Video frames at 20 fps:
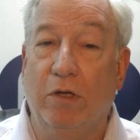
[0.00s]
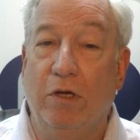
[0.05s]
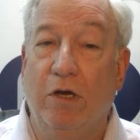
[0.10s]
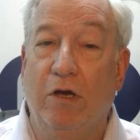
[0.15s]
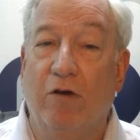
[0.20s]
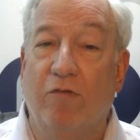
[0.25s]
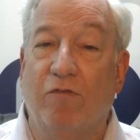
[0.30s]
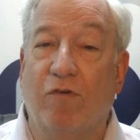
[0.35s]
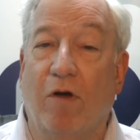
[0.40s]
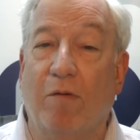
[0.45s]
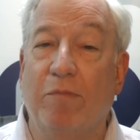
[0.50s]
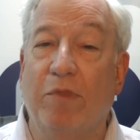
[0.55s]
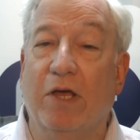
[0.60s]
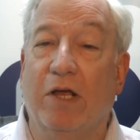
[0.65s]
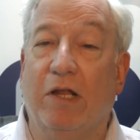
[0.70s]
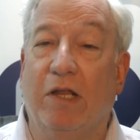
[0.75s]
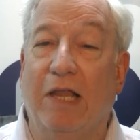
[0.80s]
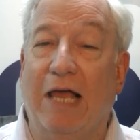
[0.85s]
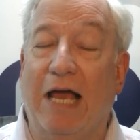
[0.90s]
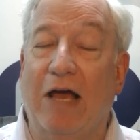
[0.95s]
from the
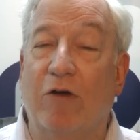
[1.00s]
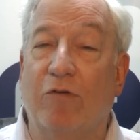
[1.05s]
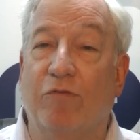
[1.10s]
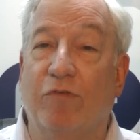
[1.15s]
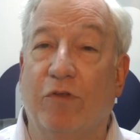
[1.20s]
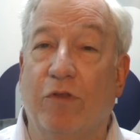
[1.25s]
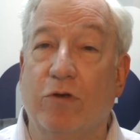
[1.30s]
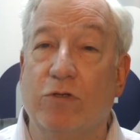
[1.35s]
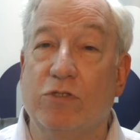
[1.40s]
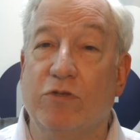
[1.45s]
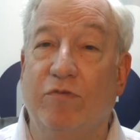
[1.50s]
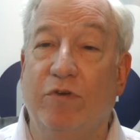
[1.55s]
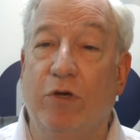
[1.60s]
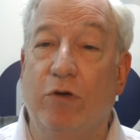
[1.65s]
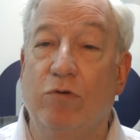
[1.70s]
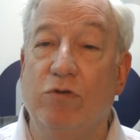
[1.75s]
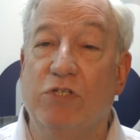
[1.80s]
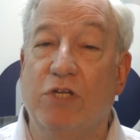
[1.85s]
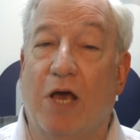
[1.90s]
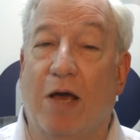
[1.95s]
cloud for those of
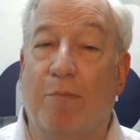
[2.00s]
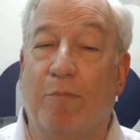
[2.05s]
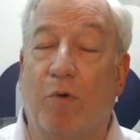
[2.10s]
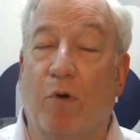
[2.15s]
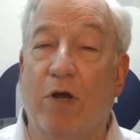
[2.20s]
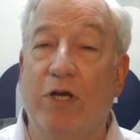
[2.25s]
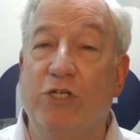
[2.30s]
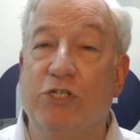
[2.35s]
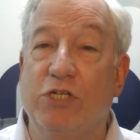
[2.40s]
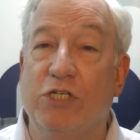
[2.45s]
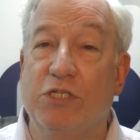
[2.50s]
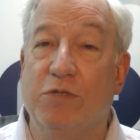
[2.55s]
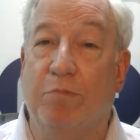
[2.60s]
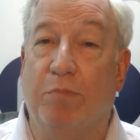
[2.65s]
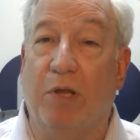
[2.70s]
you whose operations